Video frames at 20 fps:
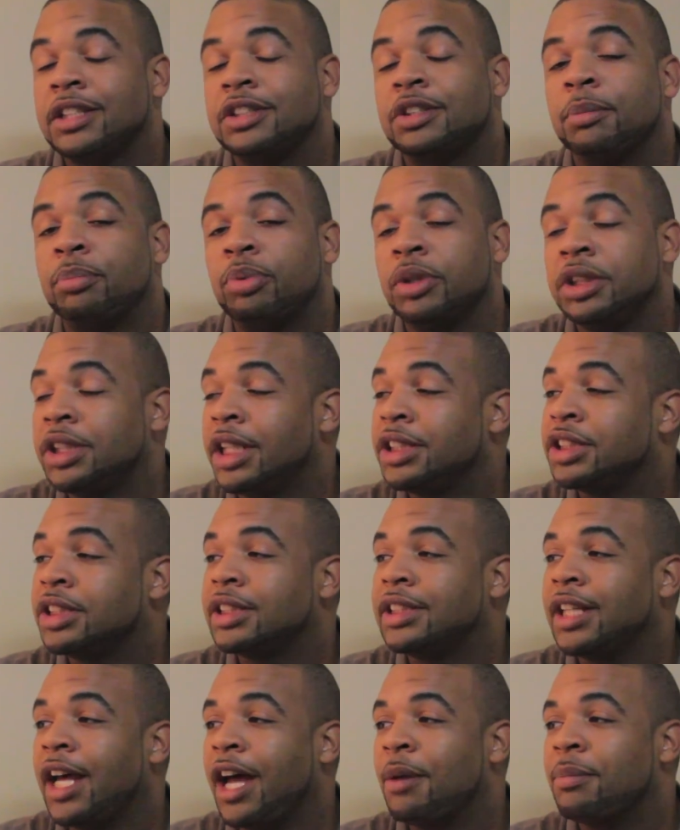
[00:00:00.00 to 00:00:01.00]
Thanks. Appreciate
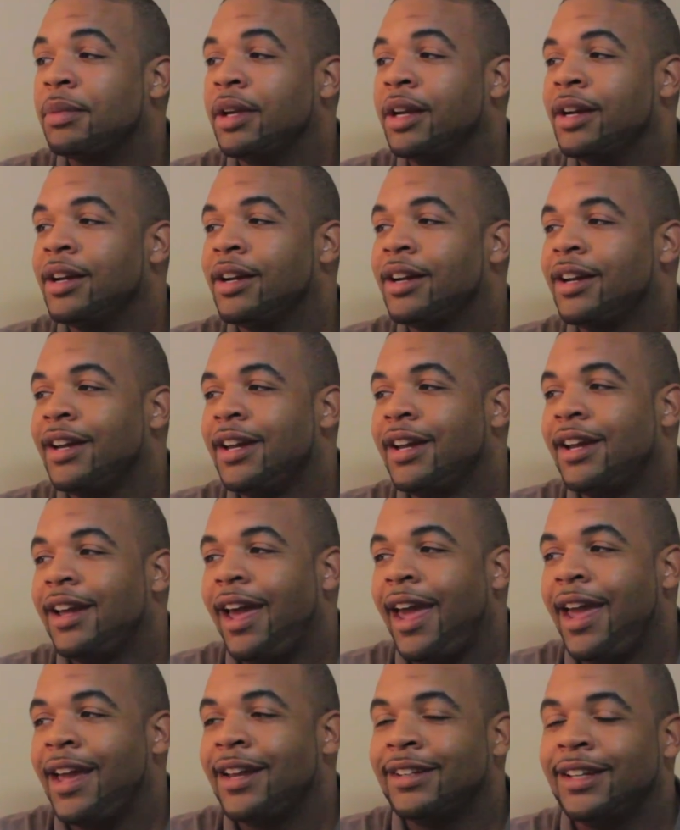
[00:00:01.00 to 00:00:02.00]
your time here.
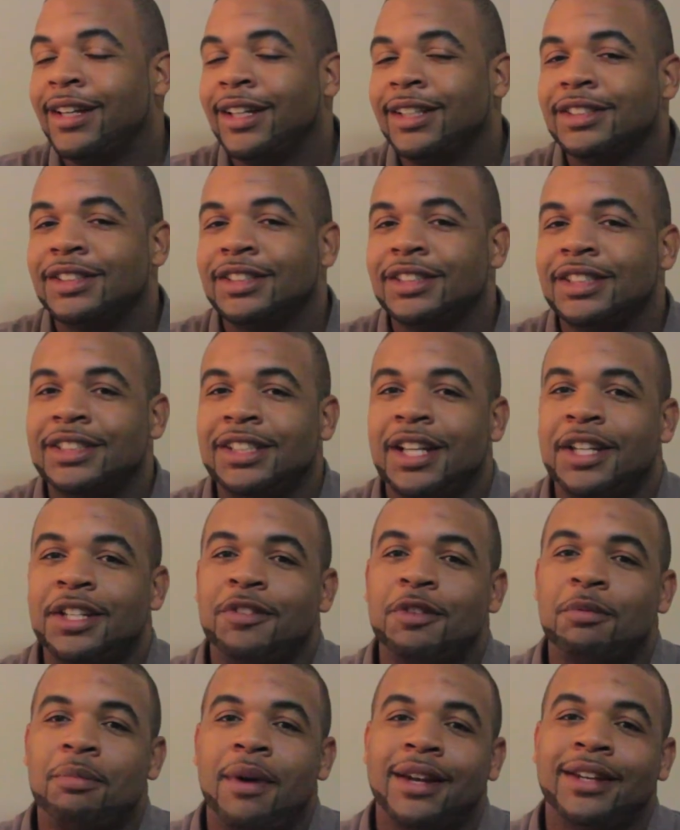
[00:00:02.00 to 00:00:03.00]
And just letting
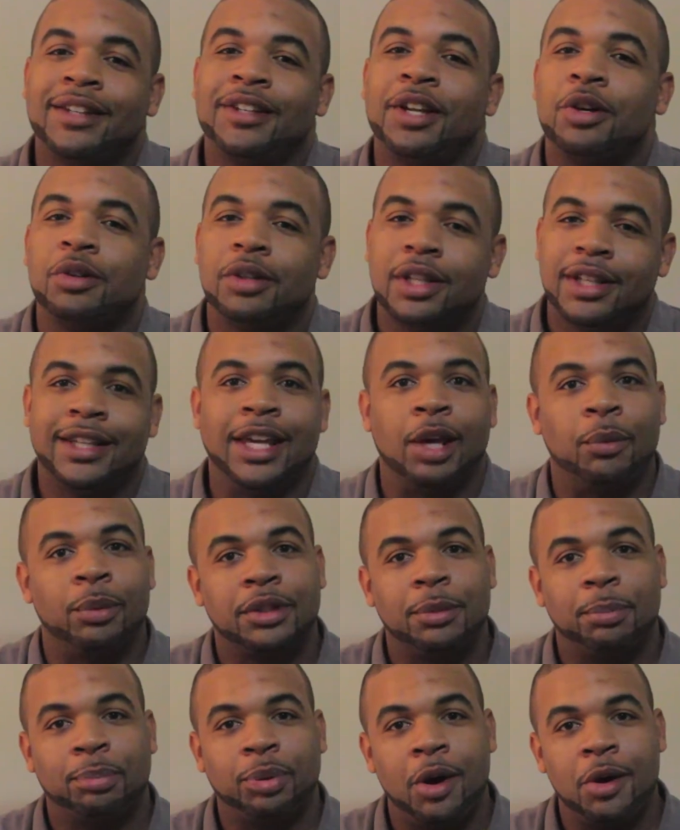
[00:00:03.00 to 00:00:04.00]
everybody know, get
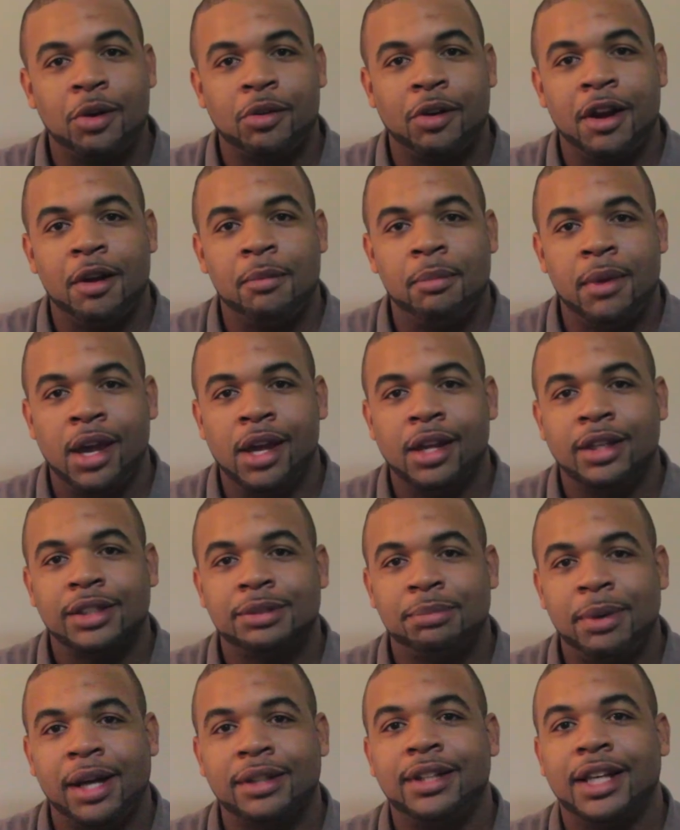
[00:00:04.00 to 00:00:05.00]
with the program, man.
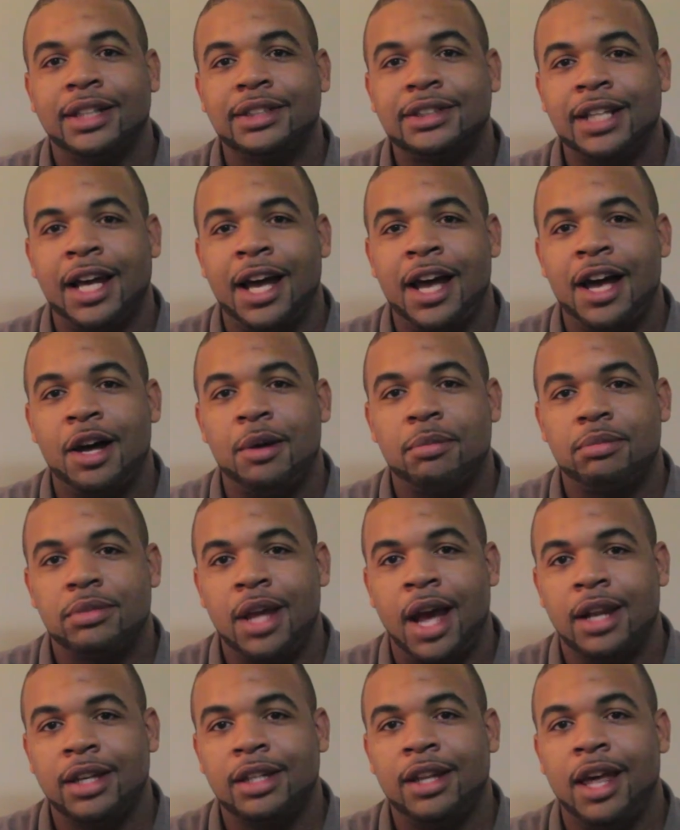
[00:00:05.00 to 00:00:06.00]
It's about that time.
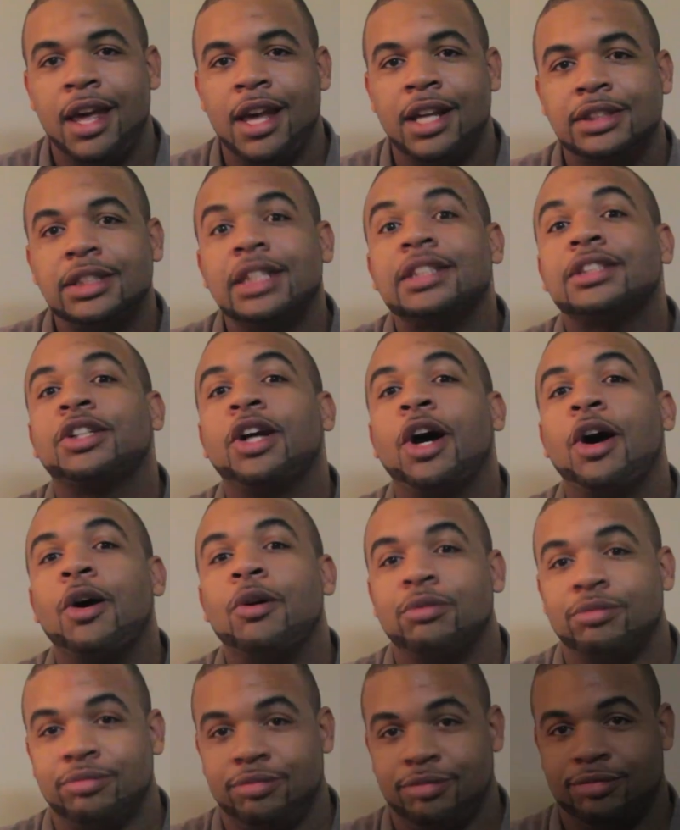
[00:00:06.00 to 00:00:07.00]
90 days. Let's
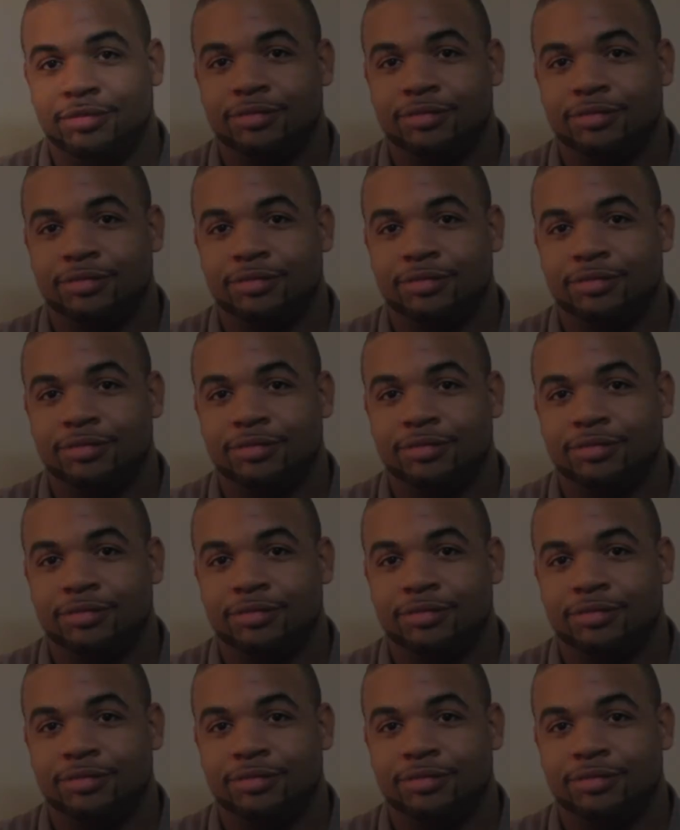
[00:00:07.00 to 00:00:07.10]
go.